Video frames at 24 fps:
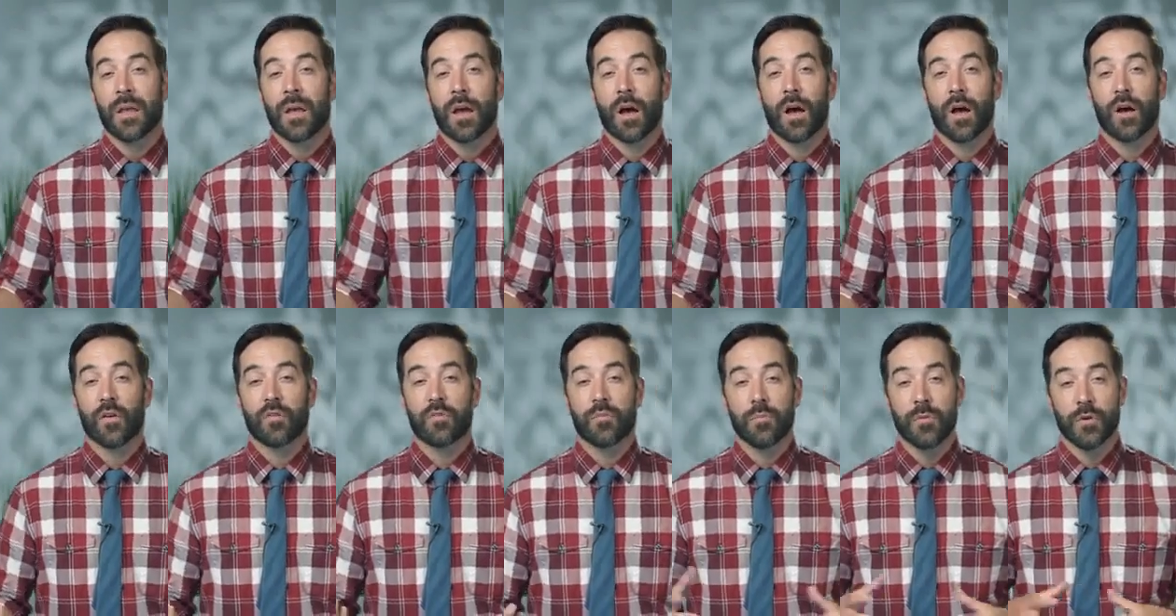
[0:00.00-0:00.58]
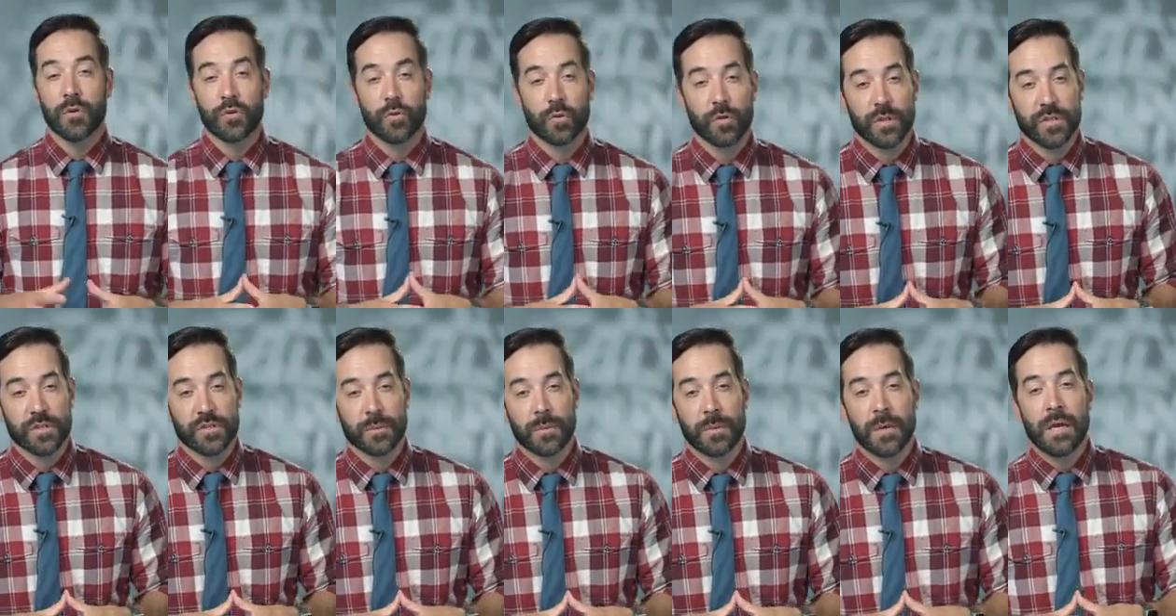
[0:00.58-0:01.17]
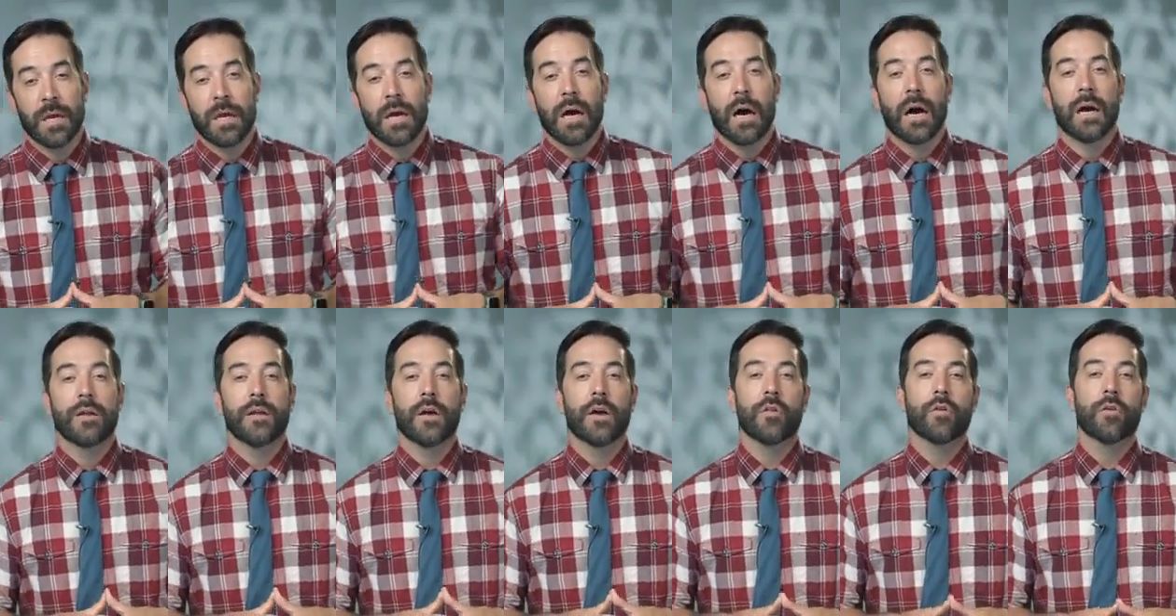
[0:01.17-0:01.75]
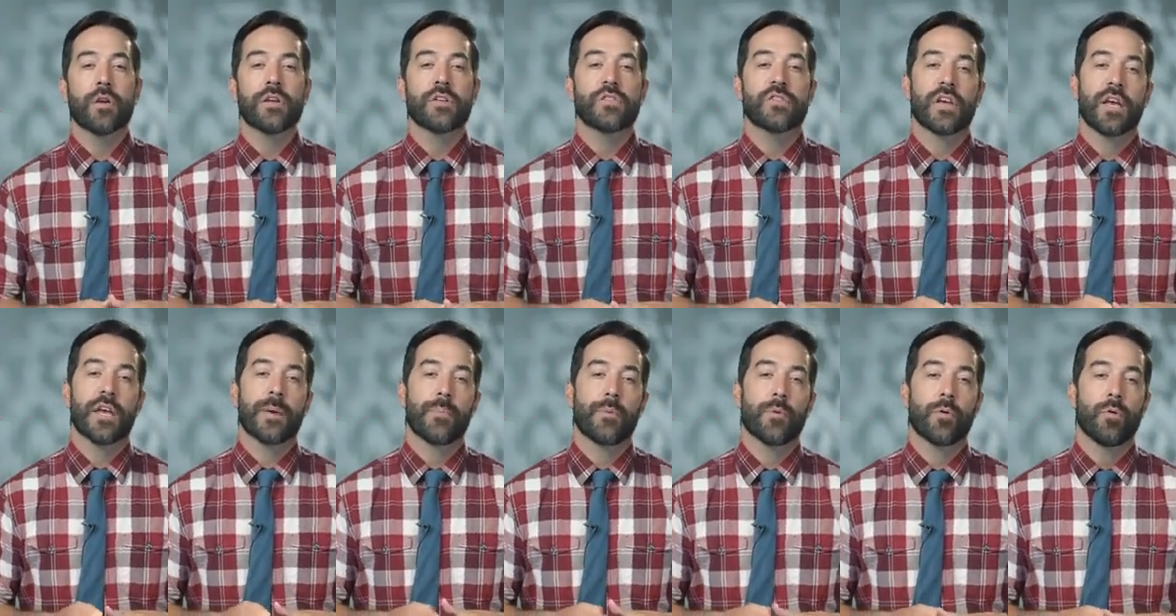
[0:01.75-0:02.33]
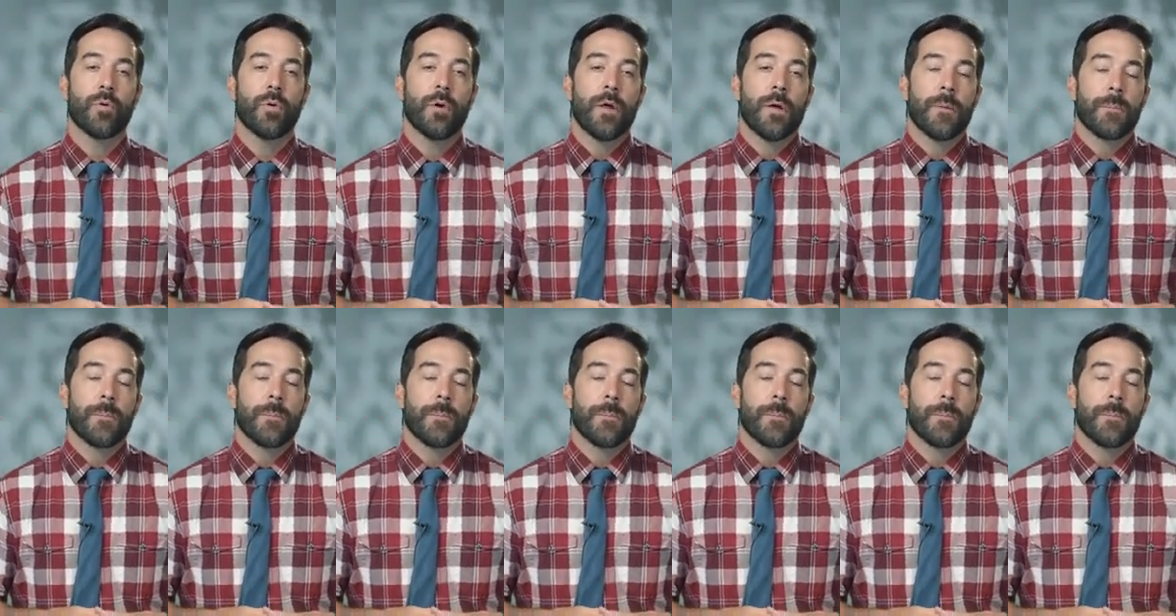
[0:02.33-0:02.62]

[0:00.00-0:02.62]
of mutualism. Another example